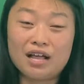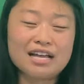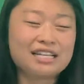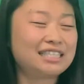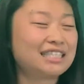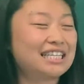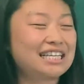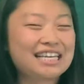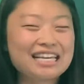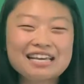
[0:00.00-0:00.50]
a
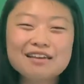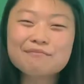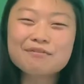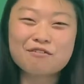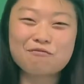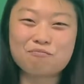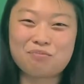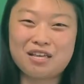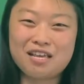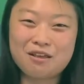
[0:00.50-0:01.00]
team
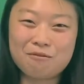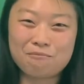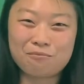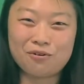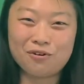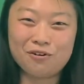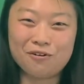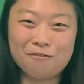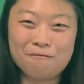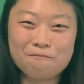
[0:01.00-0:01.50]
of
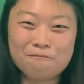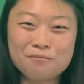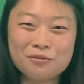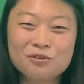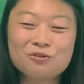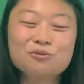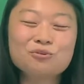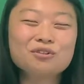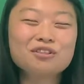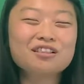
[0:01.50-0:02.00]
people
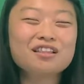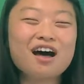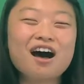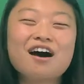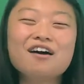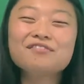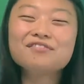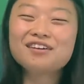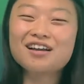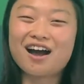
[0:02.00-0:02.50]
who
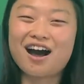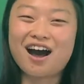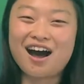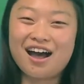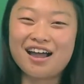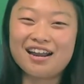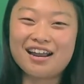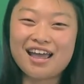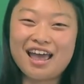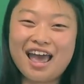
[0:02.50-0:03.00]
love
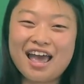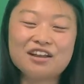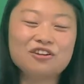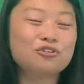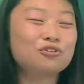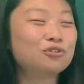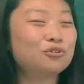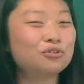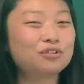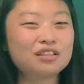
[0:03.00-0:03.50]
God and
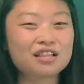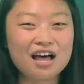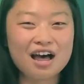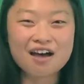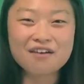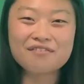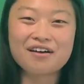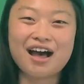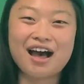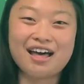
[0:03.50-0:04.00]
who
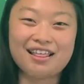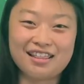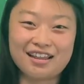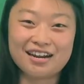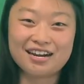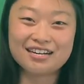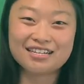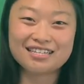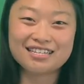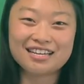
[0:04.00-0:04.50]
love
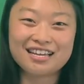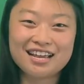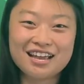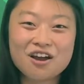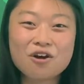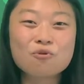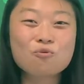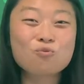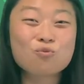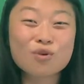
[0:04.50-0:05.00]
others
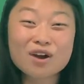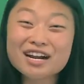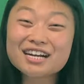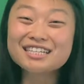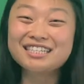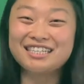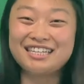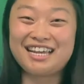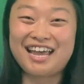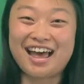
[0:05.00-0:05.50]
work
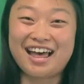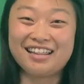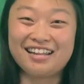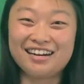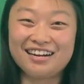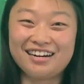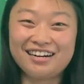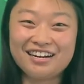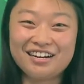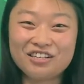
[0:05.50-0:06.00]

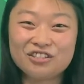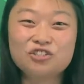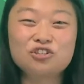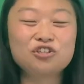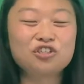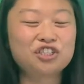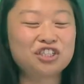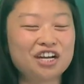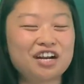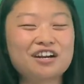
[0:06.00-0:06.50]
together to
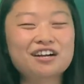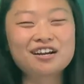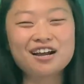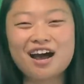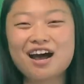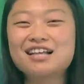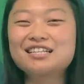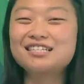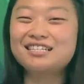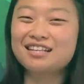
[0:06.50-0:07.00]
share
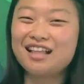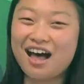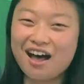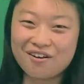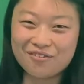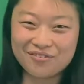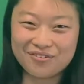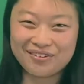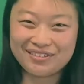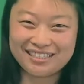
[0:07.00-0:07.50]
God's
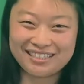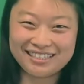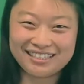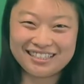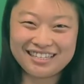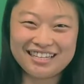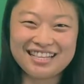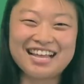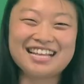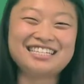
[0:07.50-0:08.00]
love.
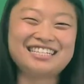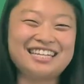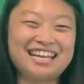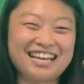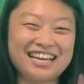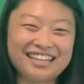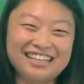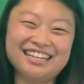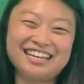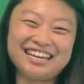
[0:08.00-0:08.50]
Let's
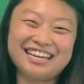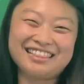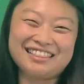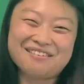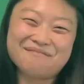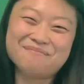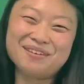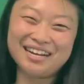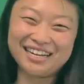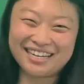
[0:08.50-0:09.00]
take a look at
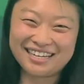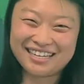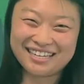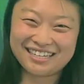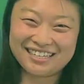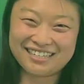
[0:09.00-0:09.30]
the book.